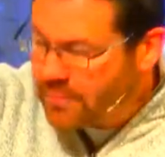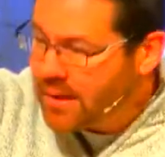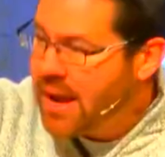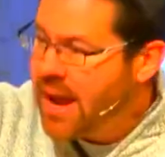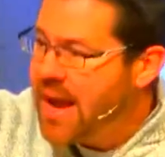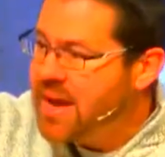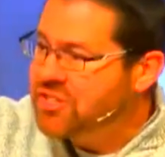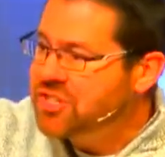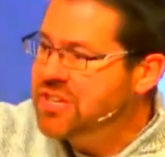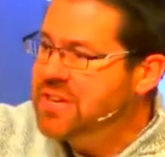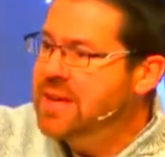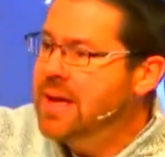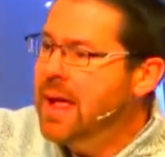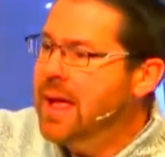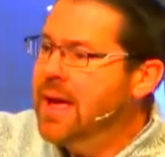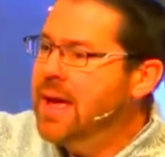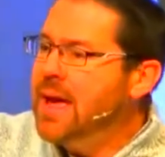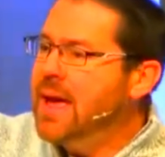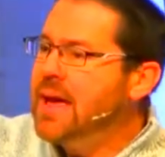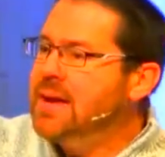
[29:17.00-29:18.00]
Has he,
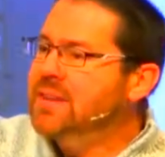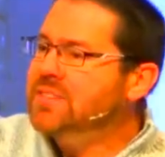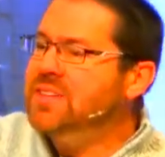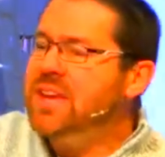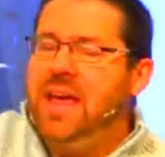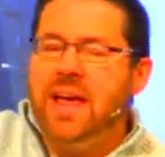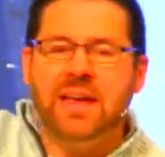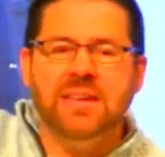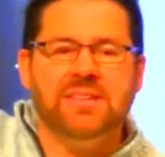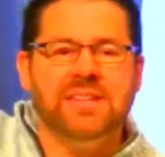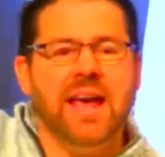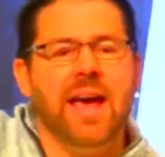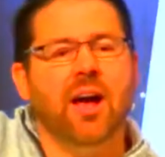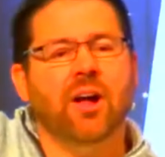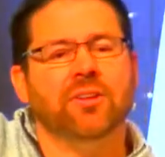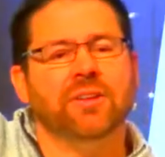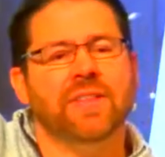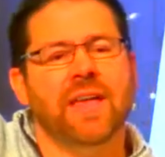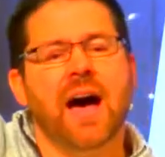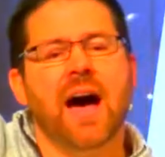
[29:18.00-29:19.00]
does he, is he
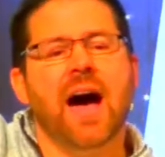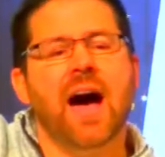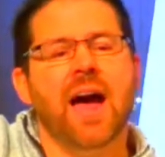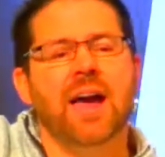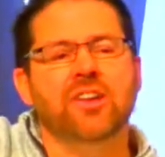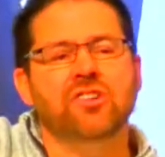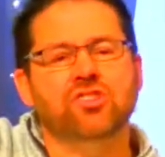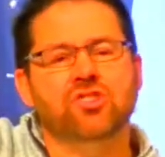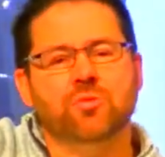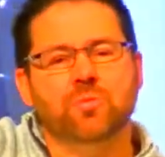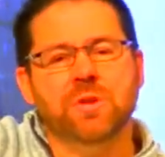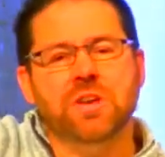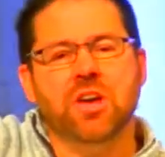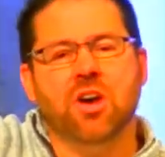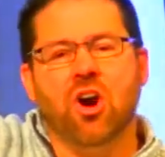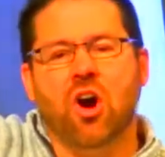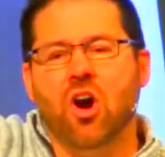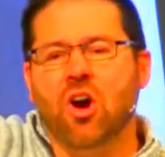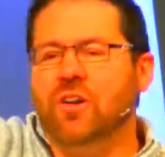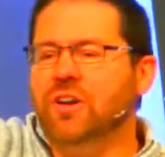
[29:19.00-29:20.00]
held in the highest
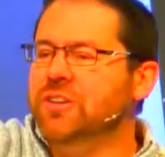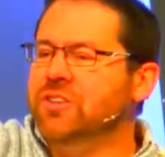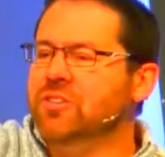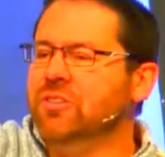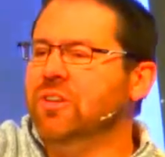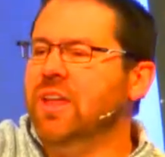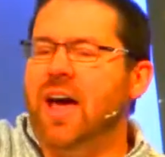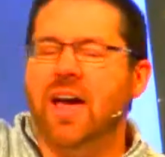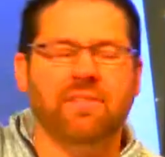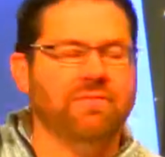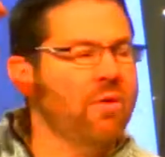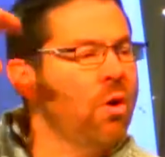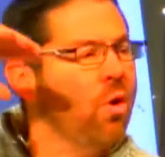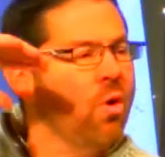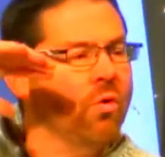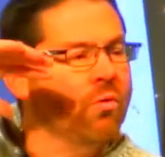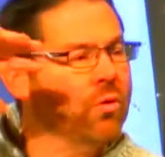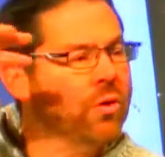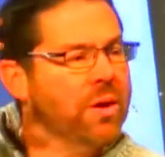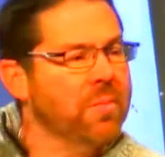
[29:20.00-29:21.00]
regard in your life
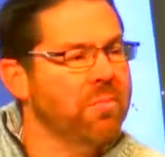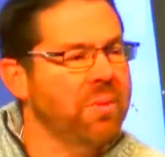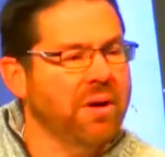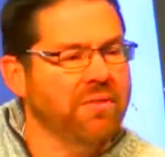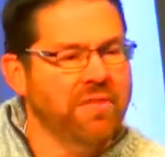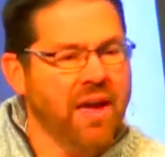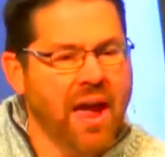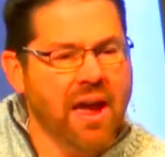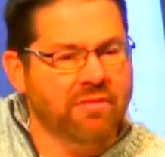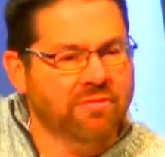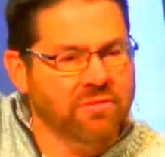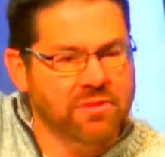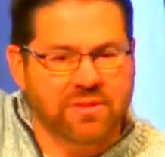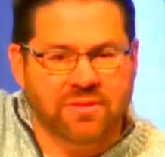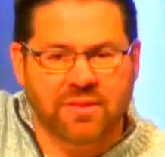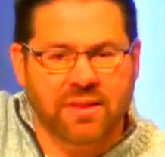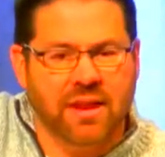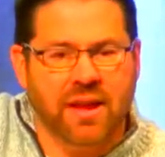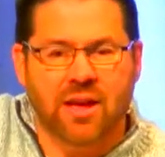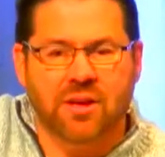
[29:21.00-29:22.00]
over and above
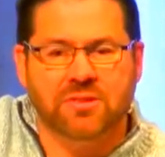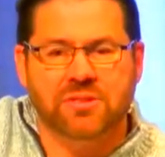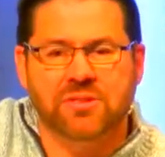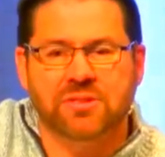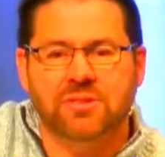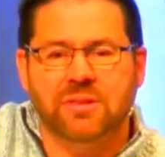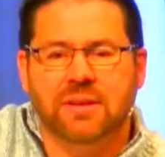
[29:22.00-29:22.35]
everything else?